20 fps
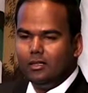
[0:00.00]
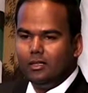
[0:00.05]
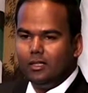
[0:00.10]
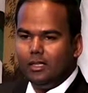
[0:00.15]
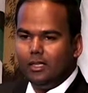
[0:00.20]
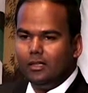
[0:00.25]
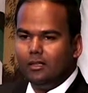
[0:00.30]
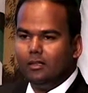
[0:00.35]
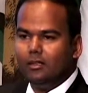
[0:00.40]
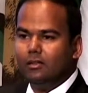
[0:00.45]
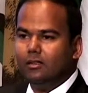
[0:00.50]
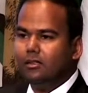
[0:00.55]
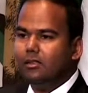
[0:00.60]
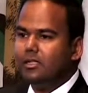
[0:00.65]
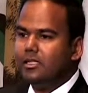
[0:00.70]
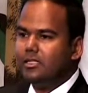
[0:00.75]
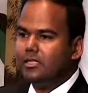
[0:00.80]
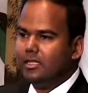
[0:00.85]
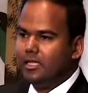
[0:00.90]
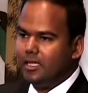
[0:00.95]
in the early
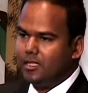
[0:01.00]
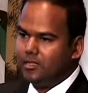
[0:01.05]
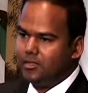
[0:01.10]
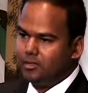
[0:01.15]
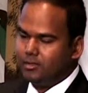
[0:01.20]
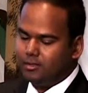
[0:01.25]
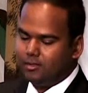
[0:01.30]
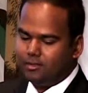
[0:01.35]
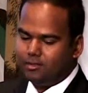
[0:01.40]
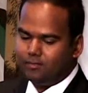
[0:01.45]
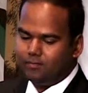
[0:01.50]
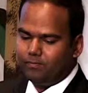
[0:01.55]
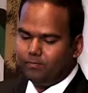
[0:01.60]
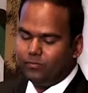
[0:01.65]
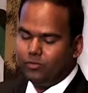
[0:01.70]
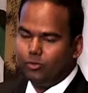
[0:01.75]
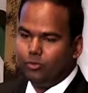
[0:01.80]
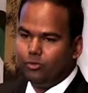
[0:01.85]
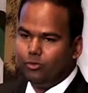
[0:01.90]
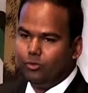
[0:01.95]
stages.
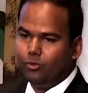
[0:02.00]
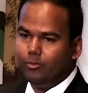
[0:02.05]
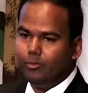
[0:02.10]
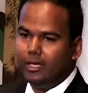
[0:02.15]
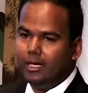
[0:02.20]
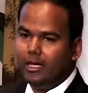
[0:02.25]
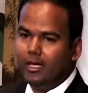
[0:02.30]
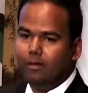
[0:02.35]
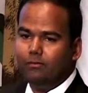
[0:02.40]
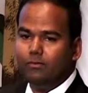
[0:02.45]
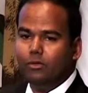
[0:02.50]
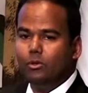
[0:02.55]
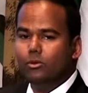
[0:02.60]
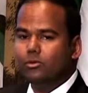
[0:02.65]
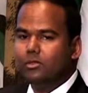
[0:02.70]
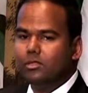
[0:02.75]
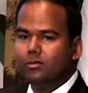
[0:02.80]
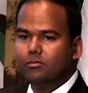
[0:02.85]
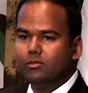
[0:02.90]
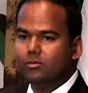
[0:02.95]
So you may have no
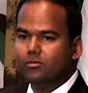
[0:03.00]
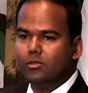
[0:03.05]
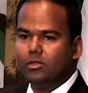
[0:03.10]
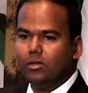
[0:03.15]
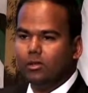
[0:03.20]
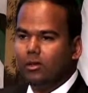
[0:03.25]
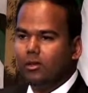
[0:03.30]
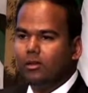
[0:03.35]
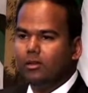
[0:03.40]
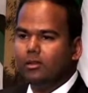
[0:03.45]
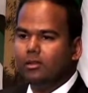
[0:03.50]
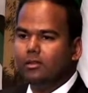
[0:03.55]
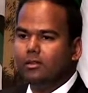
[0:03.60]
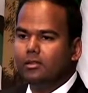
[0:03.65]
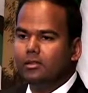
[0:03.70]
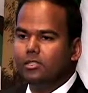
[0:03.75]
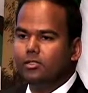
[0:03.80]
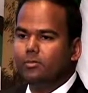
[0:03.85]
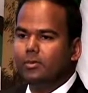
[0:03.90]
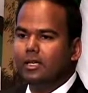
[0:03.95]
symptoms at all,
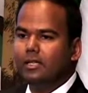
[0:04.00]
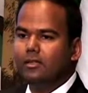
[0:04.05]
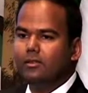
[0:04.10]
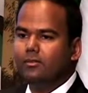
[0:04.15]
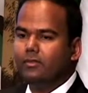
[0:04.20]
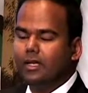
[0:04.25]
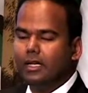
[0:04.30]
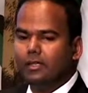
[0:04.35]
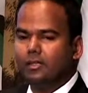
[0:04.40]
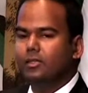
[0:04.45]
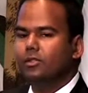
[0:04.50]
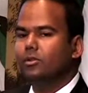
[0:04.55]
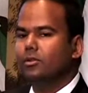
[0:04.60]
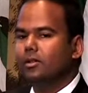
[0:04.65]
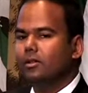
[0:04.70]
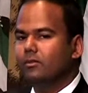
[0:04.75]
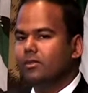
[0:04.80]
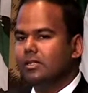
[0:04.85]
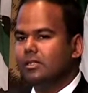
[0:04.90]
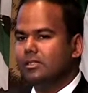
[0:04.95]
despite the fact that your
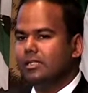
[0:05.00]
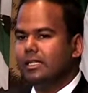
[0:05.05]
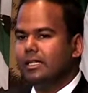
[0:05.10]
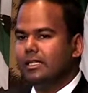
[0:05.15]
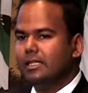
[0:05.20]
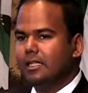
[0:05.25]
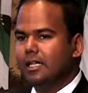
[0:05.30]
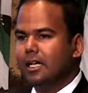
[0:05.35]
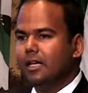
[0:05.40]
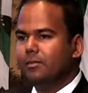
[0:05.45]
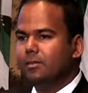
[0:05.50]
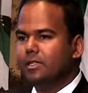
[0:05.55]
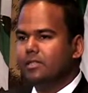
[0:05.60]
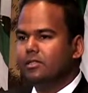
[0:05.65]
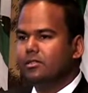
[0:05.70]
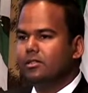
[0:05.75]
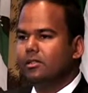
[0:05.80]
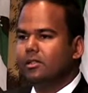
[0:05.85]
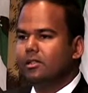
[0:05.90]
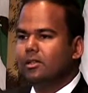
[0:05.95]
liver is getting
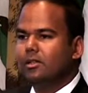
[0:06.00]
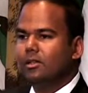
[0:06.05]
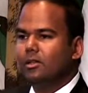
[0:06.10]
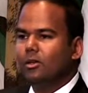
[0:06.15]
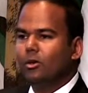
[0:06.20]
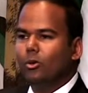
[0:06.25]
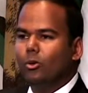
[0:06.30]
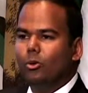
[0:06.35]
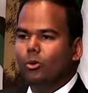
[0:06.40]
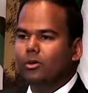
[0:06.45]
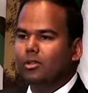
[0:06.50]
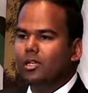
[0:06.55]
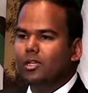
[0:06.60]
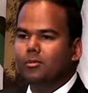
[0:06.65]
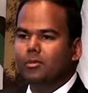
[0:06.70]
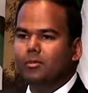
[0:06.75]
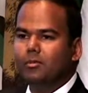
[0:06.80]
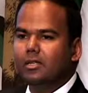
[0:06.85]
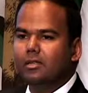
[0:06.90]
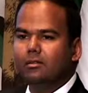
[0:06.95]
damaged, or they
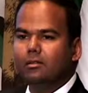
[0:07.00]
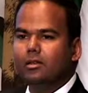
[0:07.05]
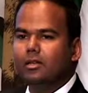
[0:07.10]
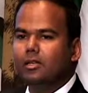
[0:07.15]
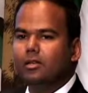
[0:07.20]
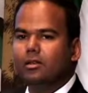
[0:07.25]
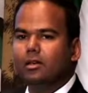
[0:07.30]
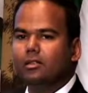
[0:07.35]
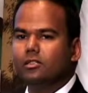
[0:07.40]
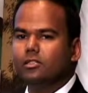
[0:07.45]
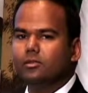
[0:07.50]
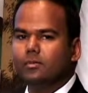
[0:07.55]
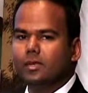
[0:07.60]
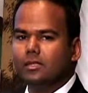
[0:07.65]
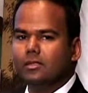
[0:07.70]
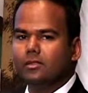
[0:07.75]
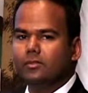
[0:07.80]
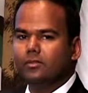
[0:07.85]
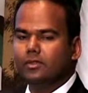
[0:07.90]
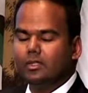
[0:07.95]
may be really
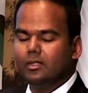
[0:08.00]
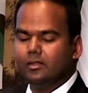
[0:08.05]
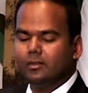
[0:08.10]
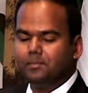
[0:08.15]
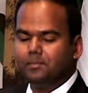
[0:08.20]
non-specific.